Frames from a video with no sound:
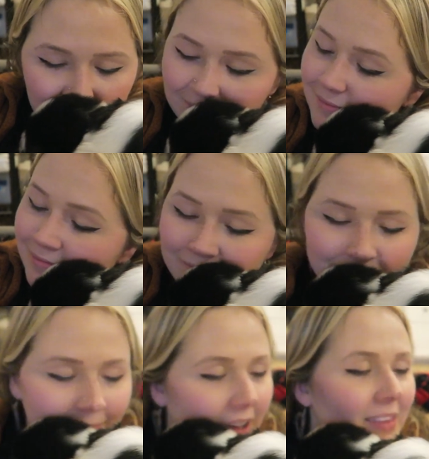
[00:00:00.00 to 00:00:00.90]
Mm
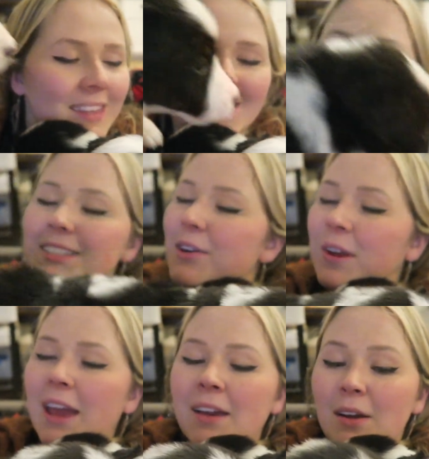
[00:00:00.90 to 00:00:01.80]
all the things.
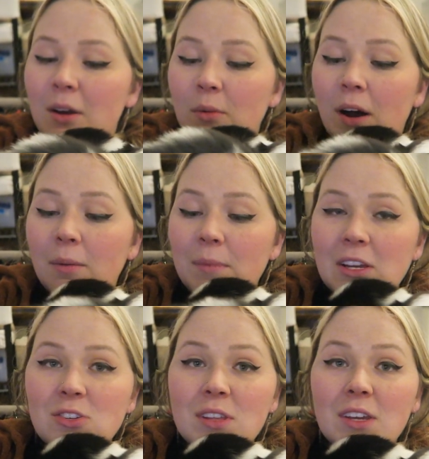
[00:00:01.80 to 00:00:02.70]
Okay, well,
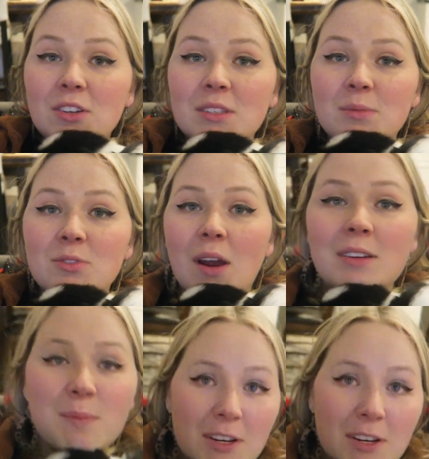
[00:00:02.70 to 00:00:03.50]
make sure that you're subscribed